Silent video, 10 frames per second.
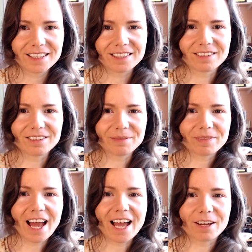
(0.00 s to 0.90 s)
So
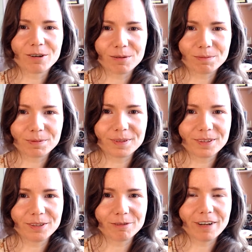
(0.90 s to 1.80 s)
I hope
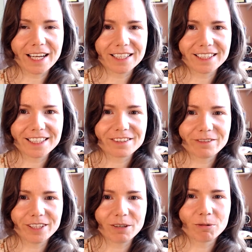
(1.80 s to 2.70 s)
you find this
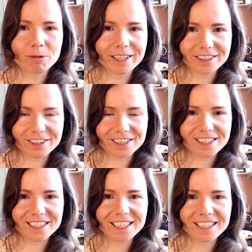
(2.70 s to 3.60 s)
video
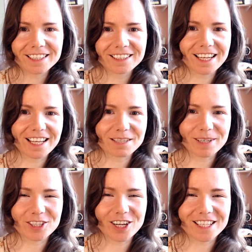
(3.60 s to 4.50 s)
interesting as
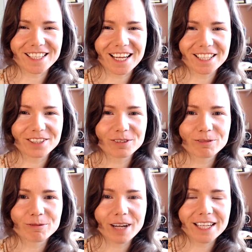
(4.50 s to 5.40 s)
much as I do
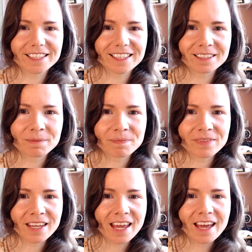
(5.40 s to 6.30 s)
find it.
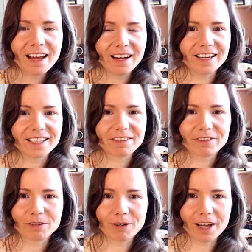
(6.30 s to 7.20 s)
If
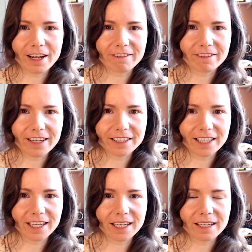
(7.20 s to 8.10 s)
you have
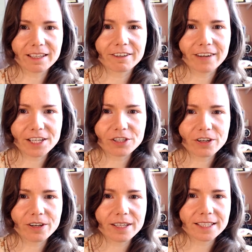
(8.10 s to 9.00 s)
any
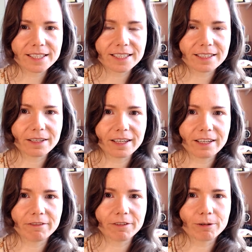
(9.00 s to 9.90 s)
questions,
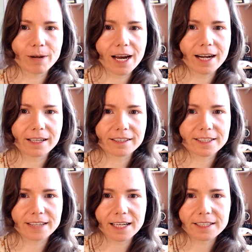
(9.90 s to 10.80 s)
if you are
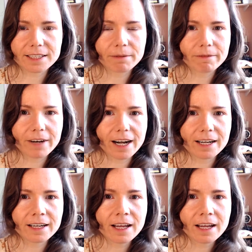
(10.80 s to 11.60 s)
stuck somewhere,